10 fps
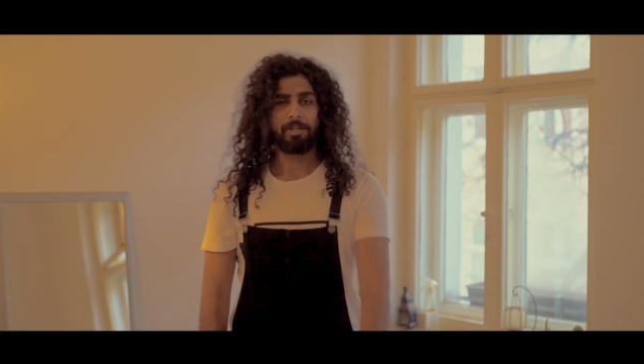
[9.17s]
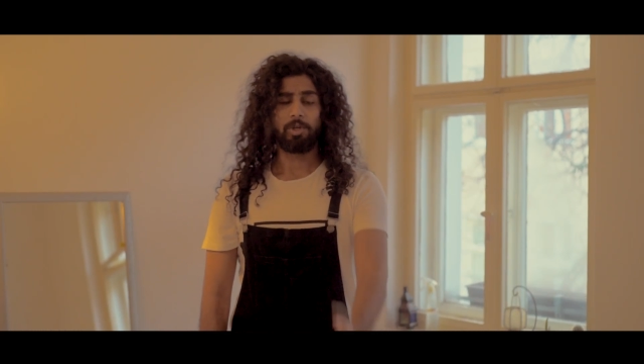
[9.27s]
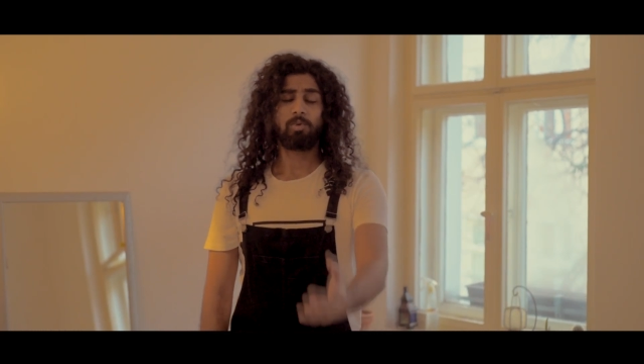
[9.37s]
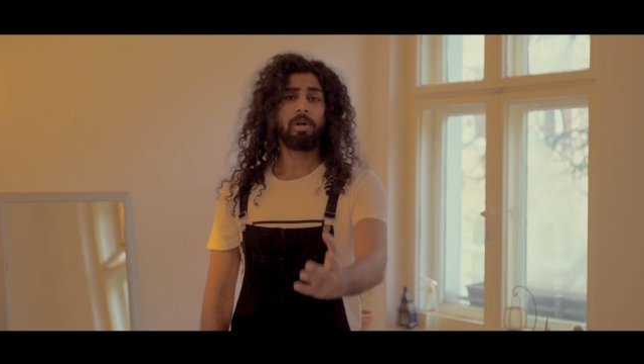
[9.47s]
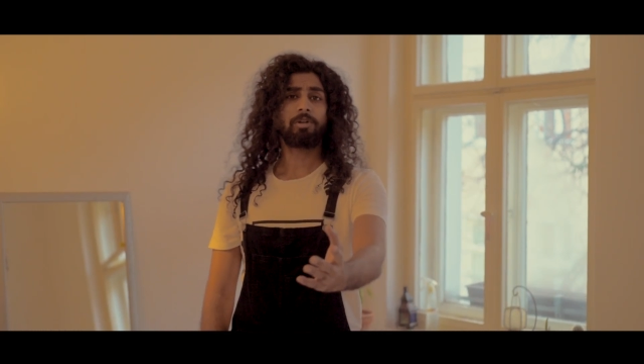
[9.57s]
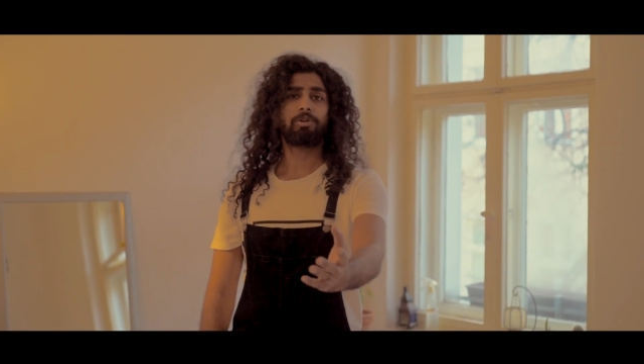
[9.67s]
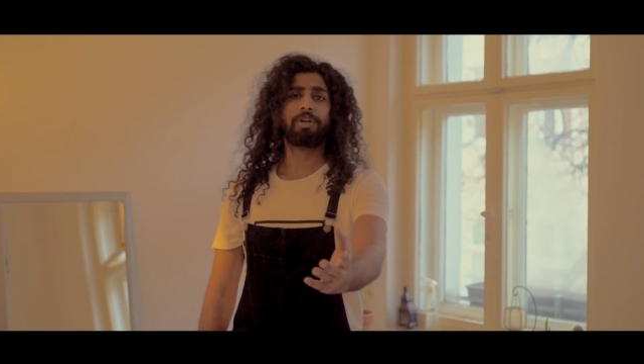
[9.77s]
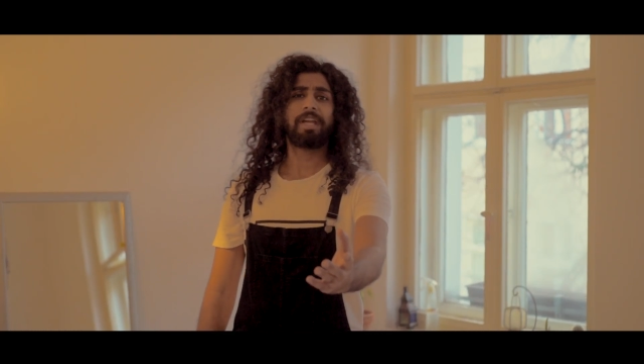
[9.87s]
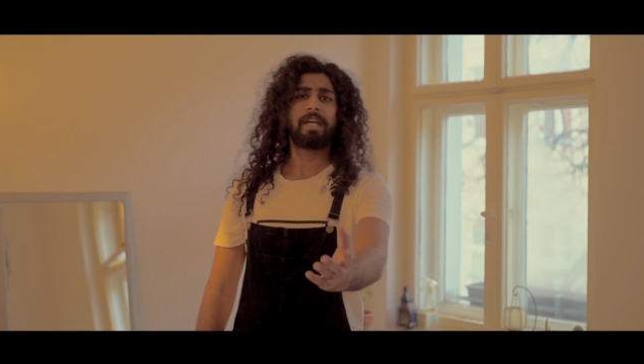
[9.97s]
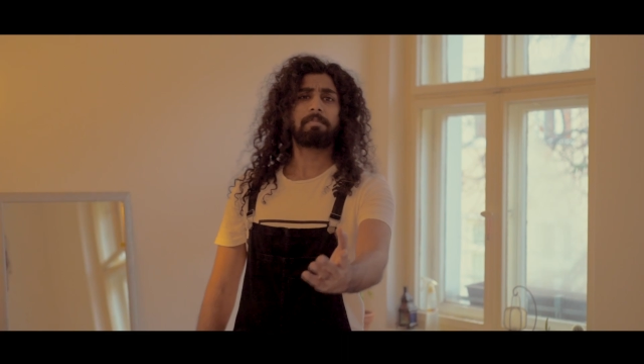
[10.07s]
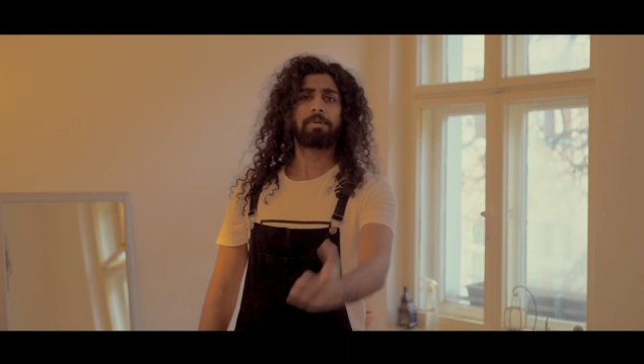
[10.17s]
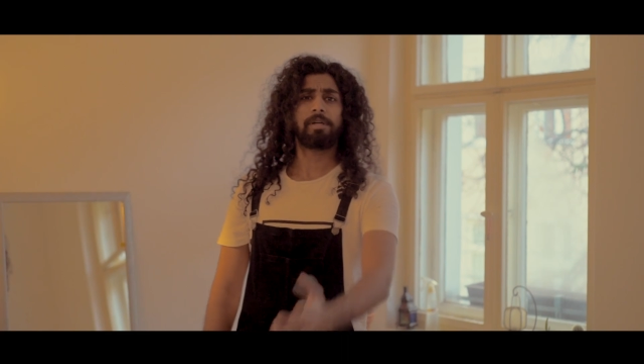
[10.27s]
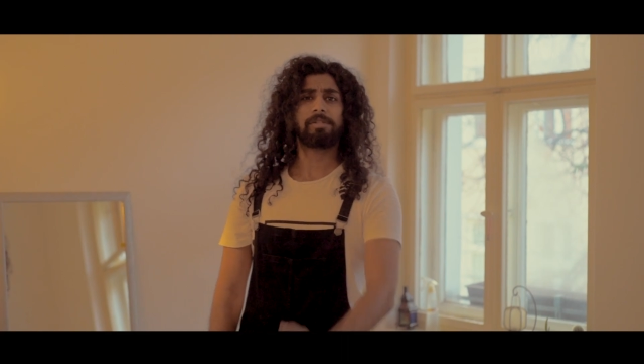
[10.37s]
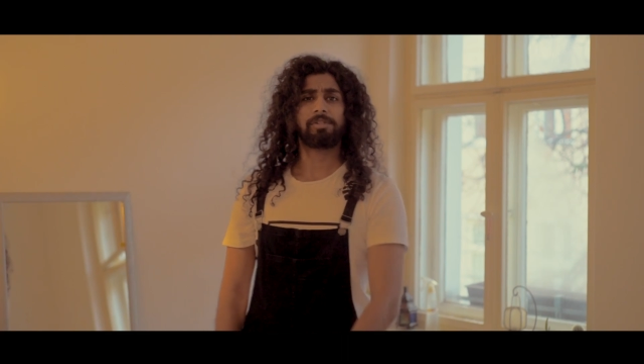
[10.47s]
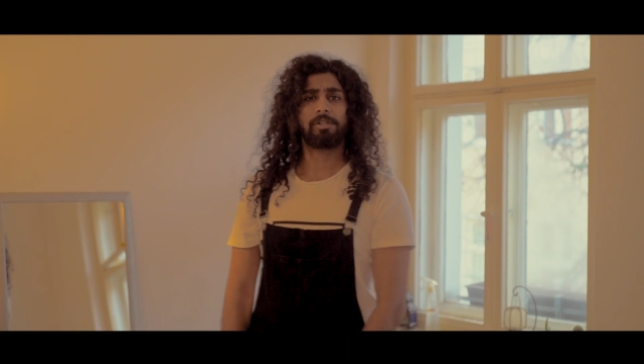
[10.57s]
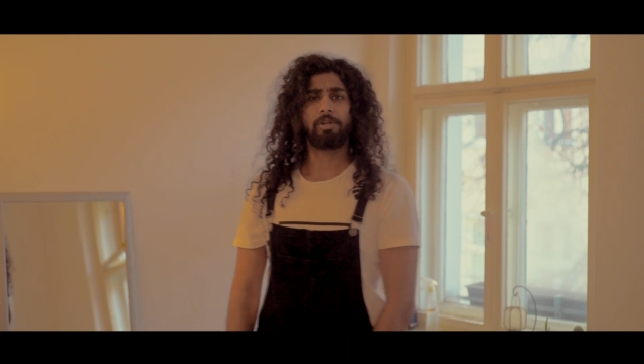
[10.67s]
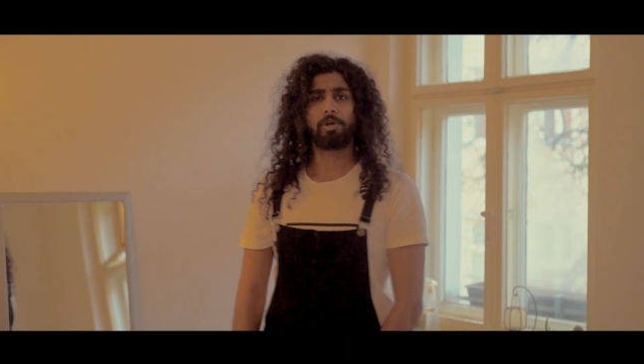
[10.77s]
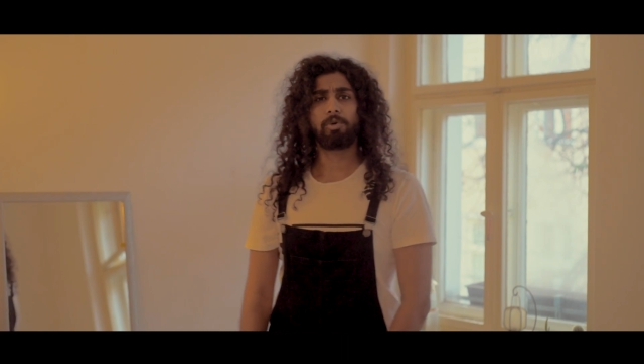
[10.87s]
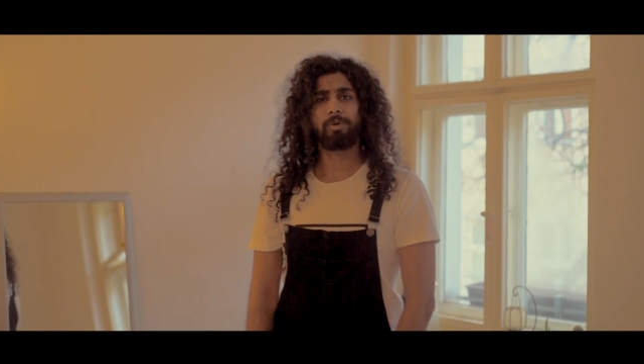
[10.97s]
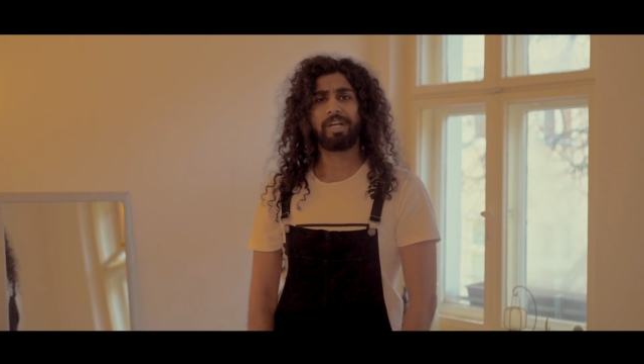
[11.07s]
You are looking at a person
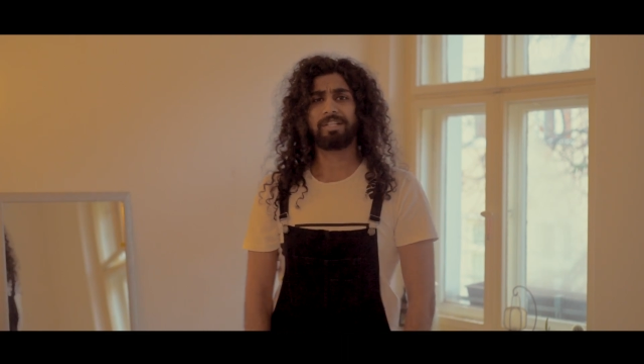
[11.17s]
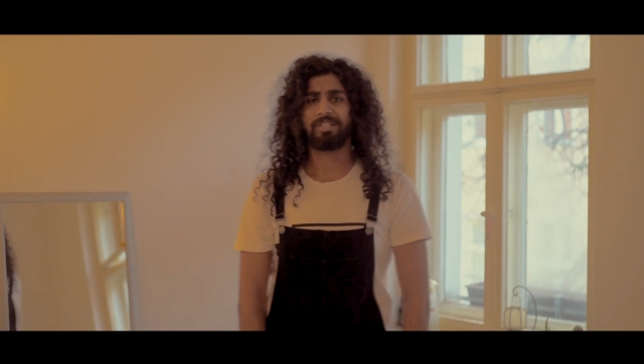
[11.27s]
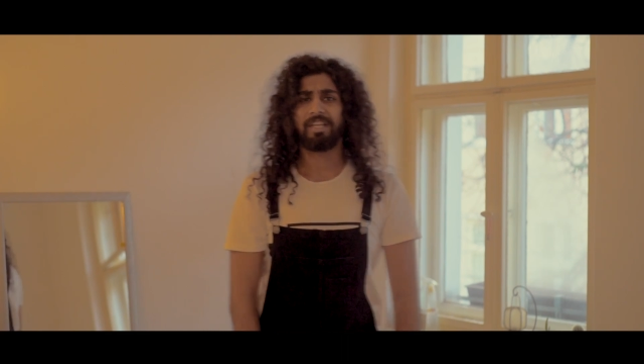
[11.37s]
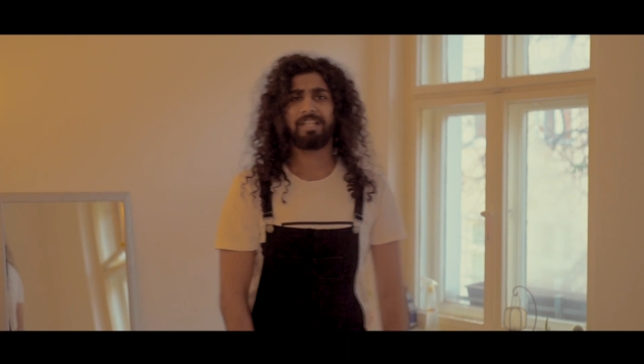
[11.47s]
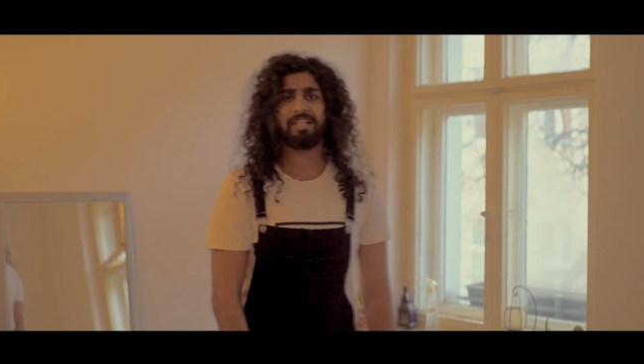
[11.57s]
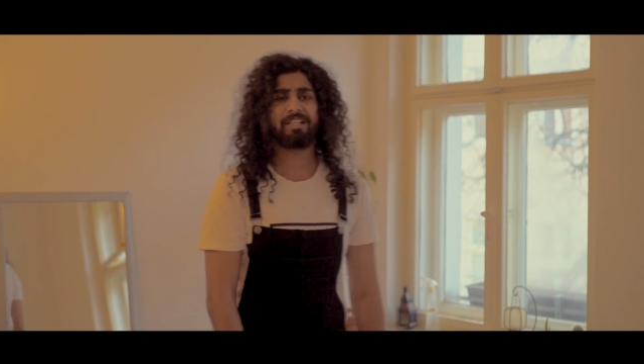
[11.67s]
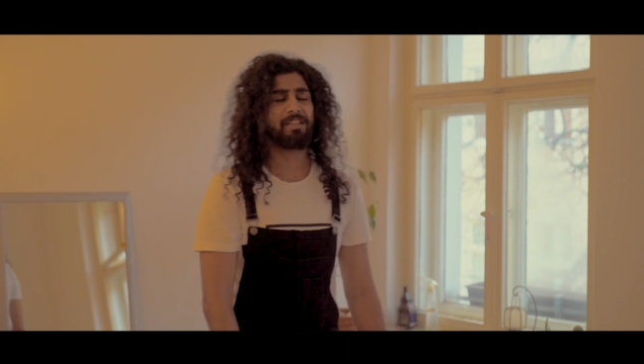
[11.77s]
who is in